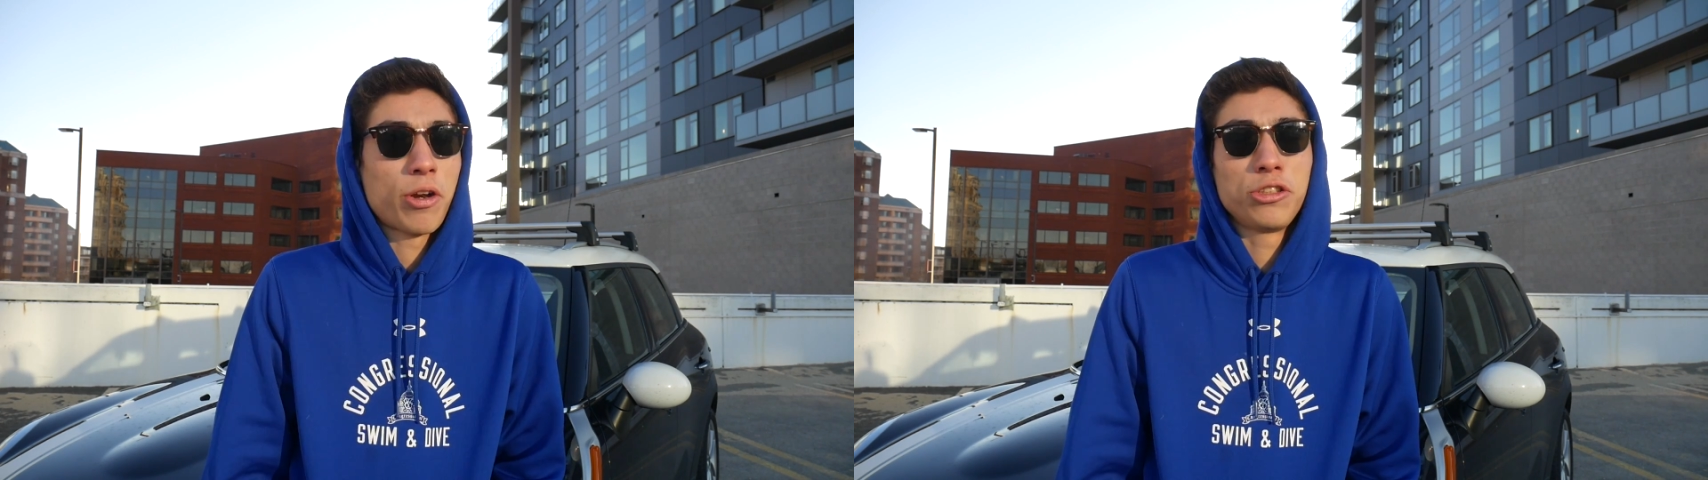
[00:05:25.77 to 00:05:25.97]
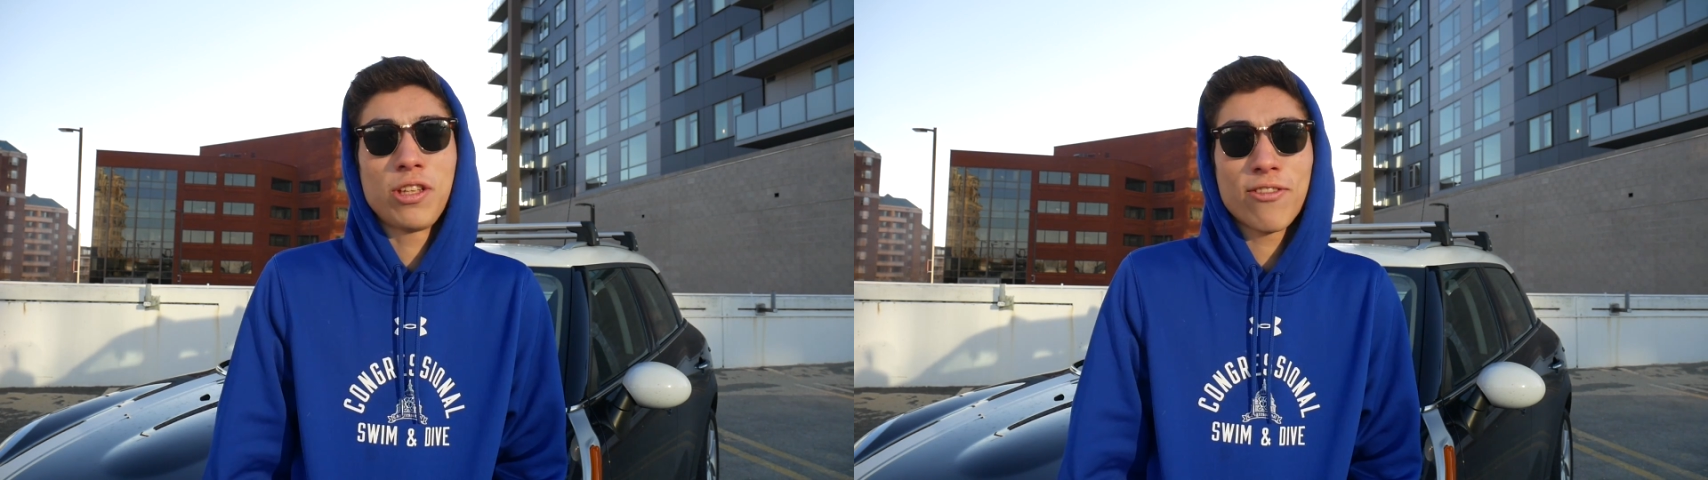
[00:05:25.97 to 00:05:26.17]

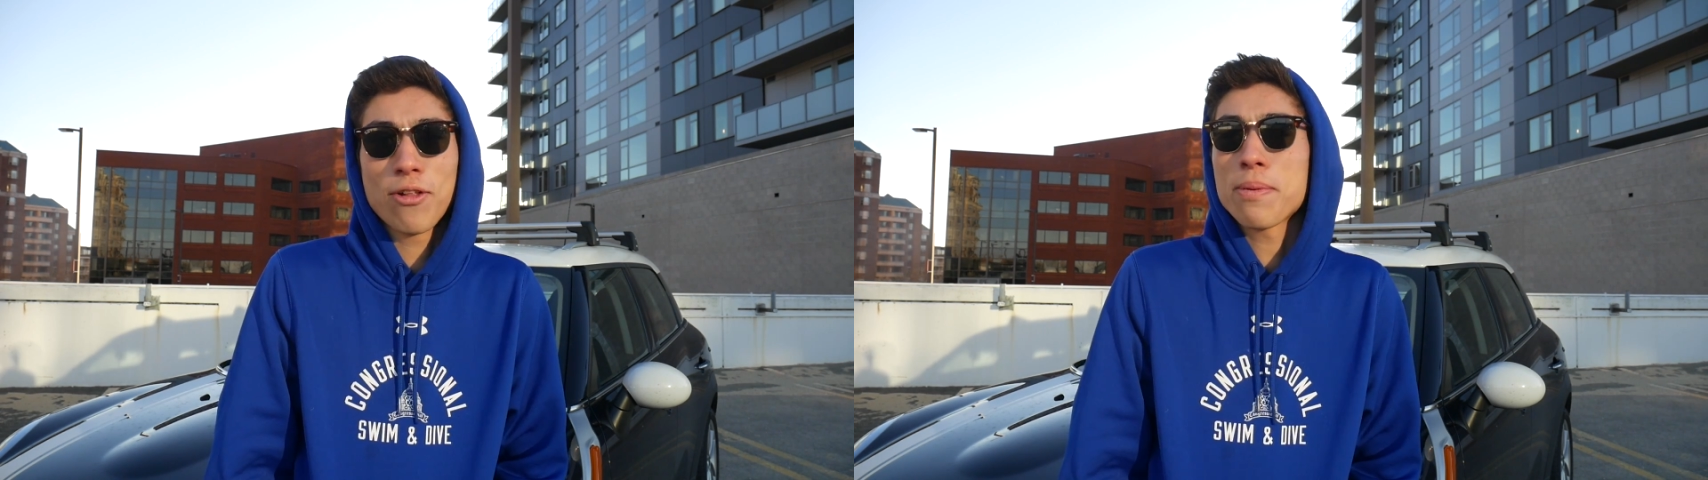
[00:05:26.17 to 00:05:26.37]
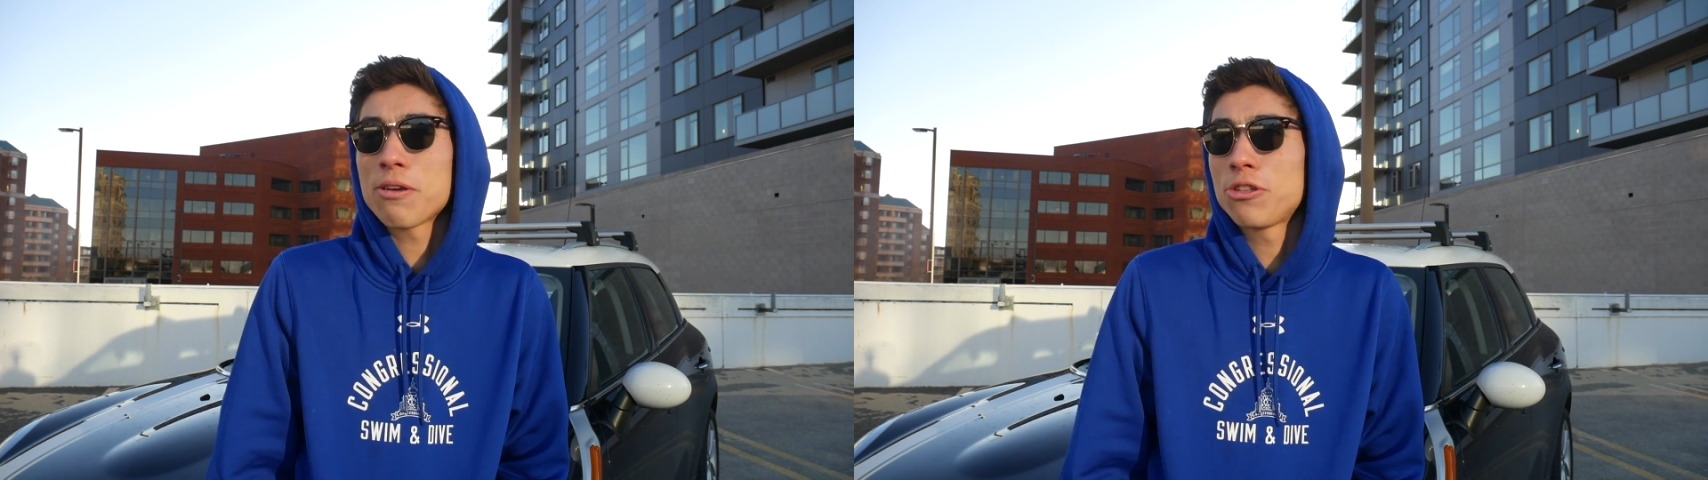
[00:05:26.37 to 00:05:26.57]
There's like
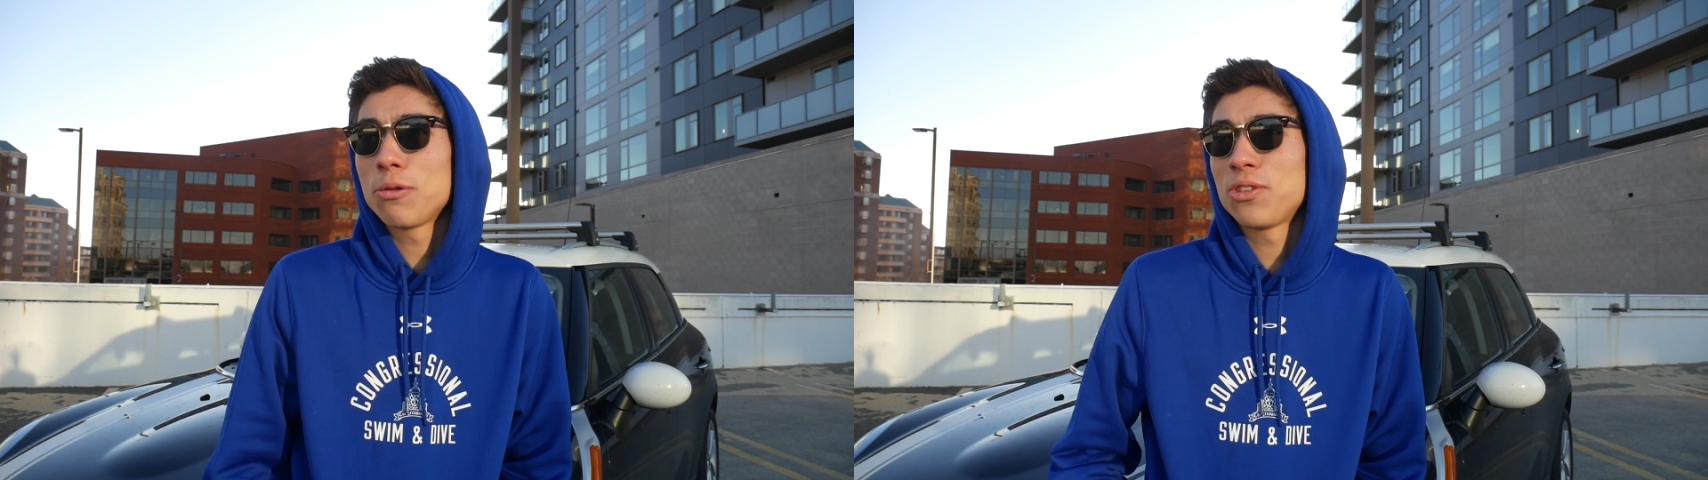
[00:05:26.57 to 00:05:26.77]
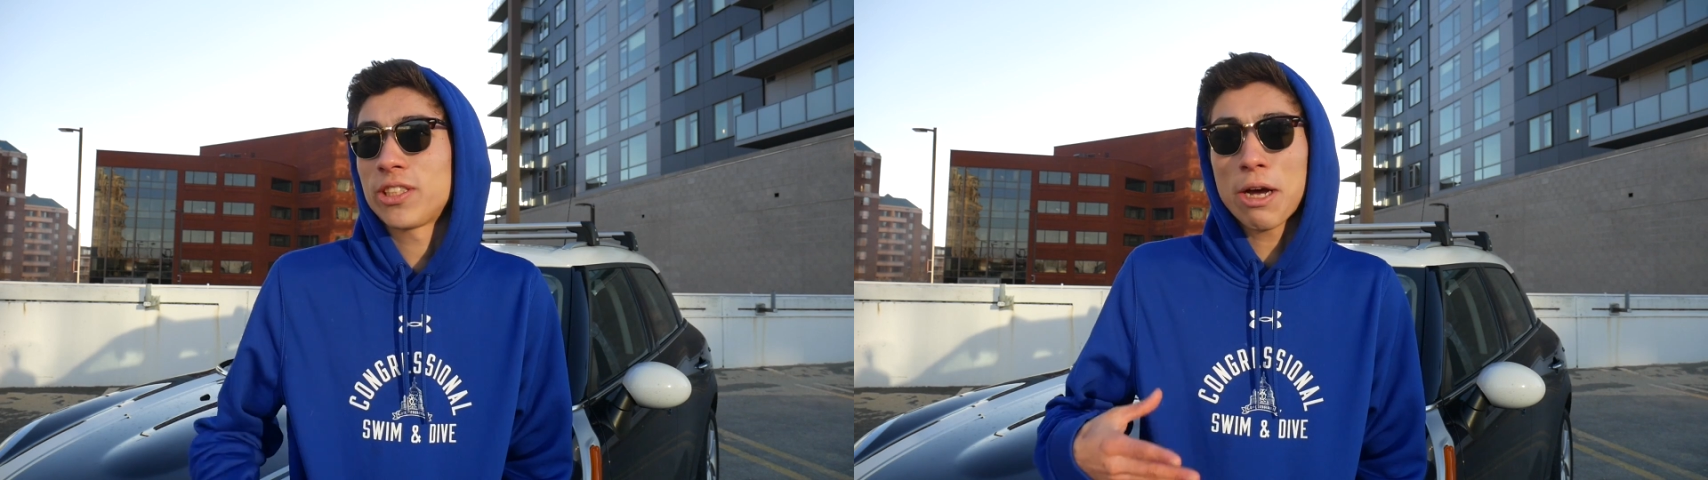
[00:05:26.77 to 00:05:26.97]
flipping
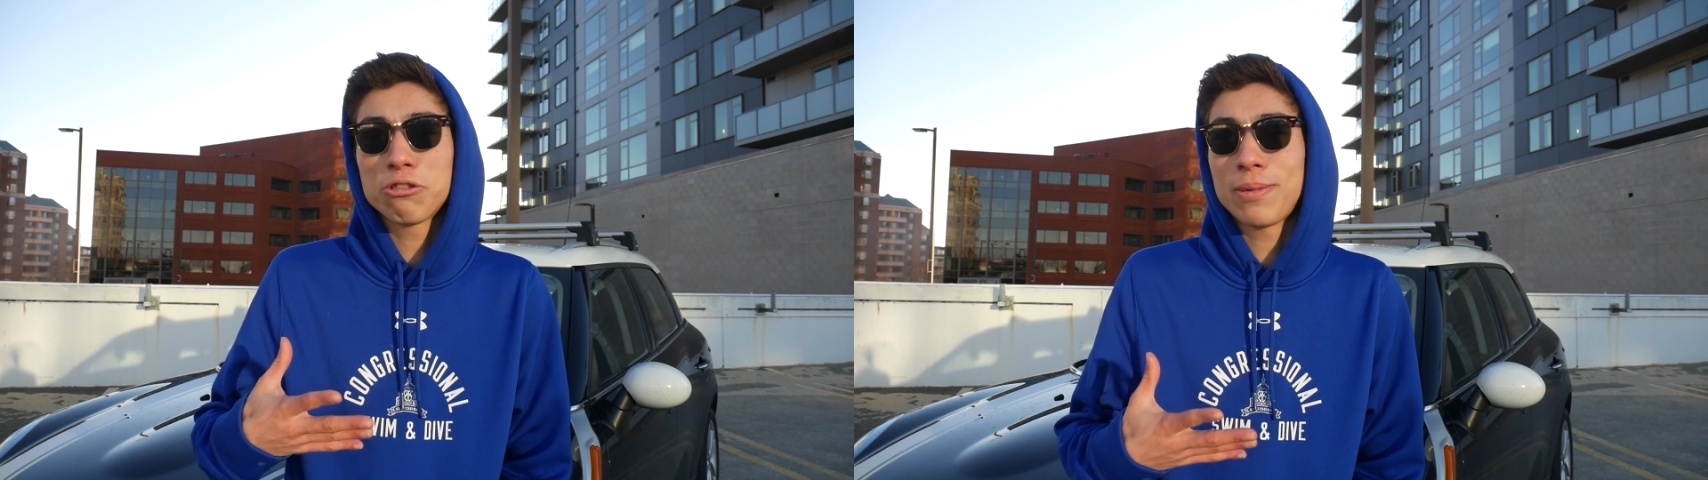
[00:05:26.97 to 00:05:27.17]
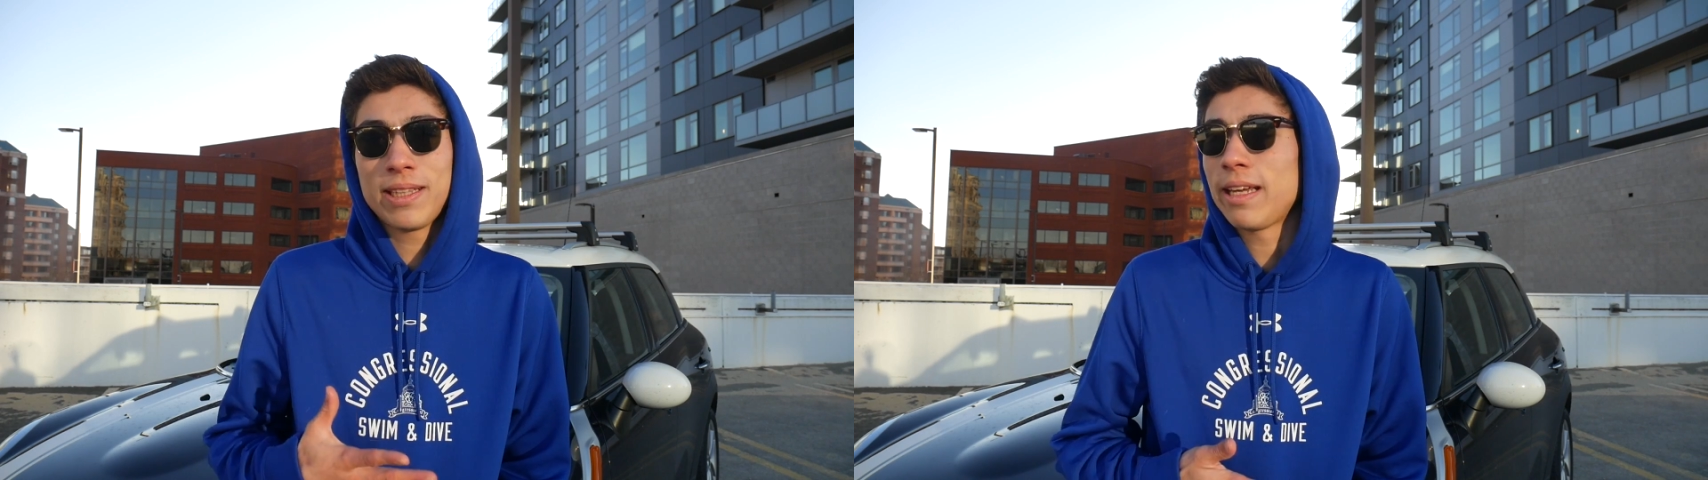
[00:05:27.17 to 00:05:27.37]
YouTubers, like that
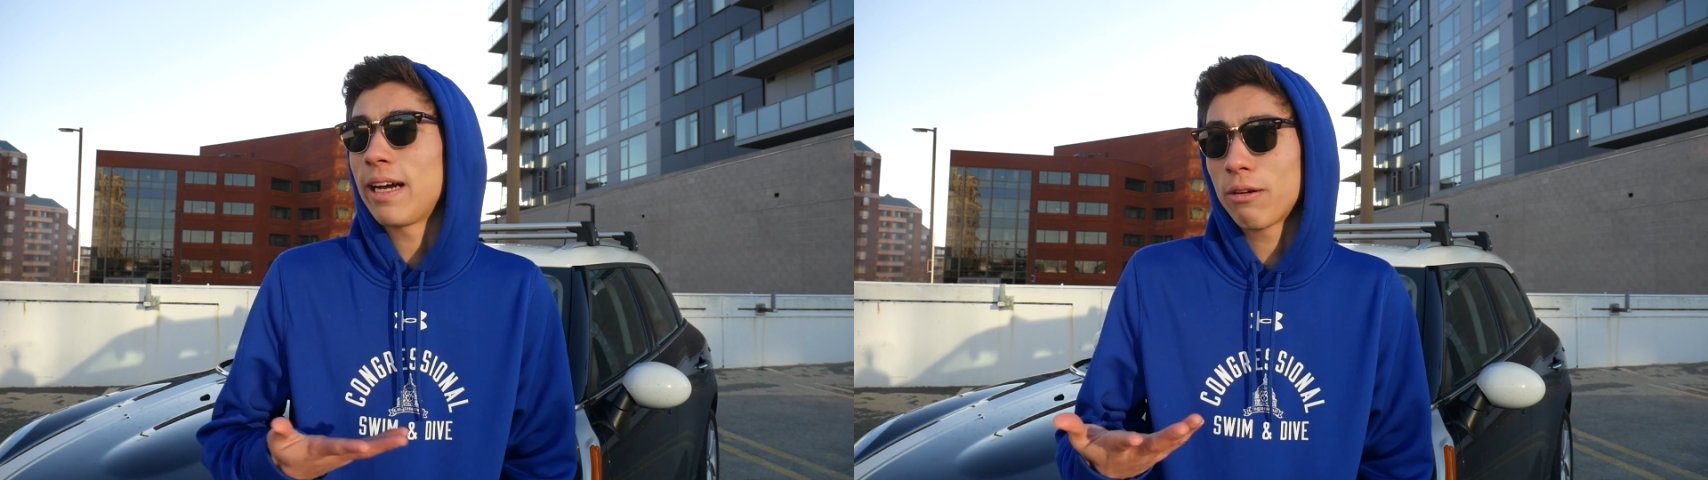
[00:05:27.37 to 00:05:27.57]
was my thing.